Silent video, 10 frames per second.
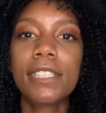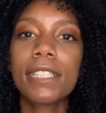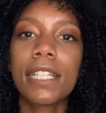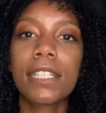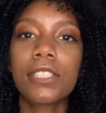to
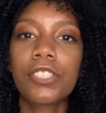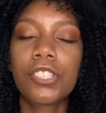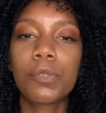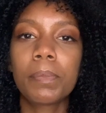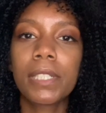get
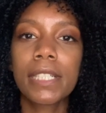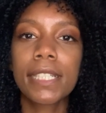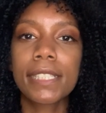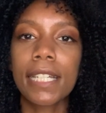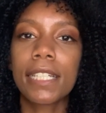super
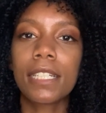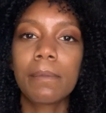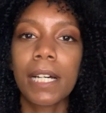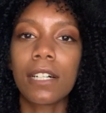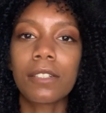excited
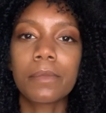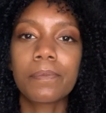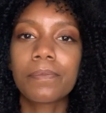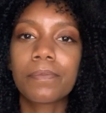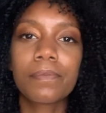about
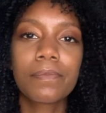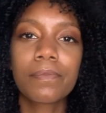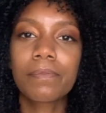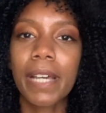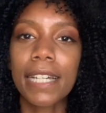
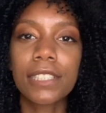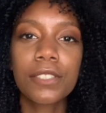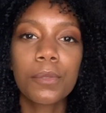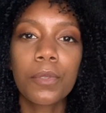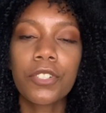back to
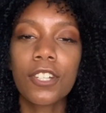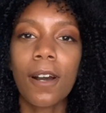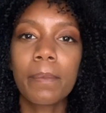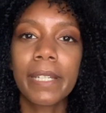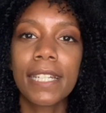school
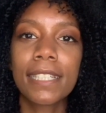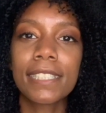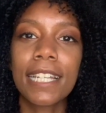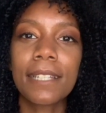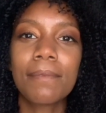shopping.
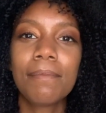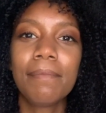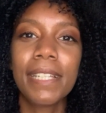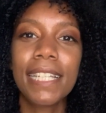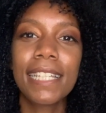Like,
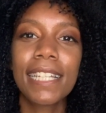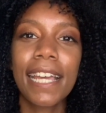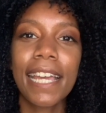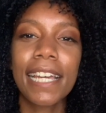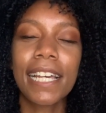me
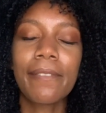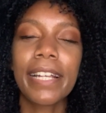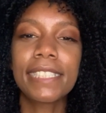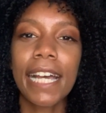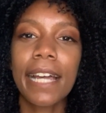and my
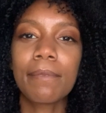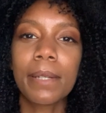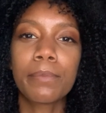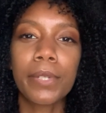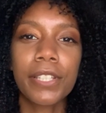dad and my
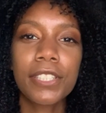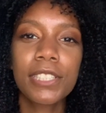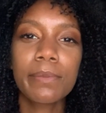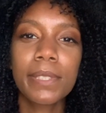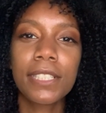
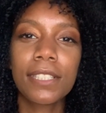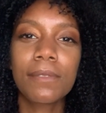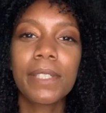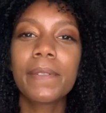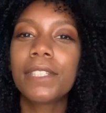brothers would
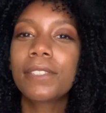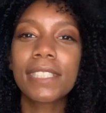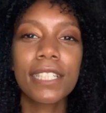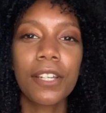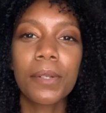used
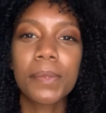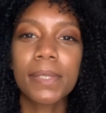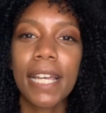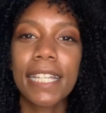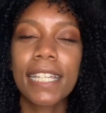to go
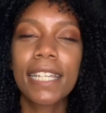like